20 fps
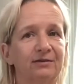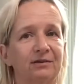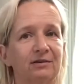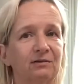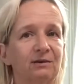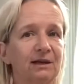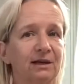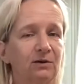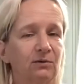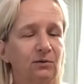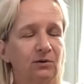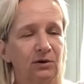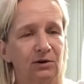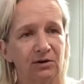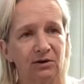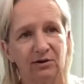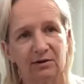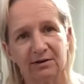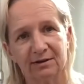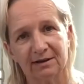
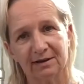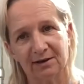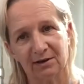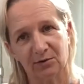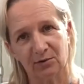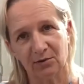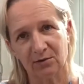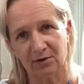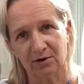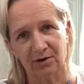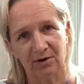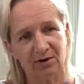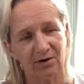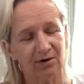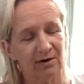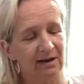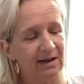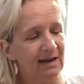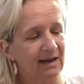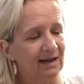3/4 and 1/4.
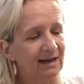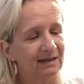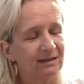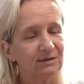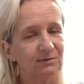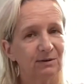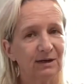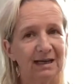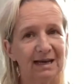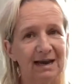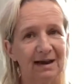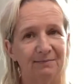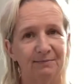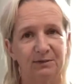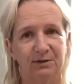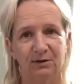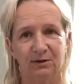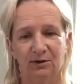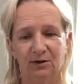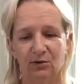It's really up
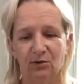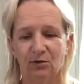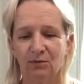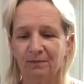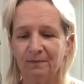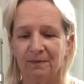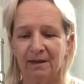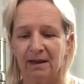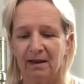to you.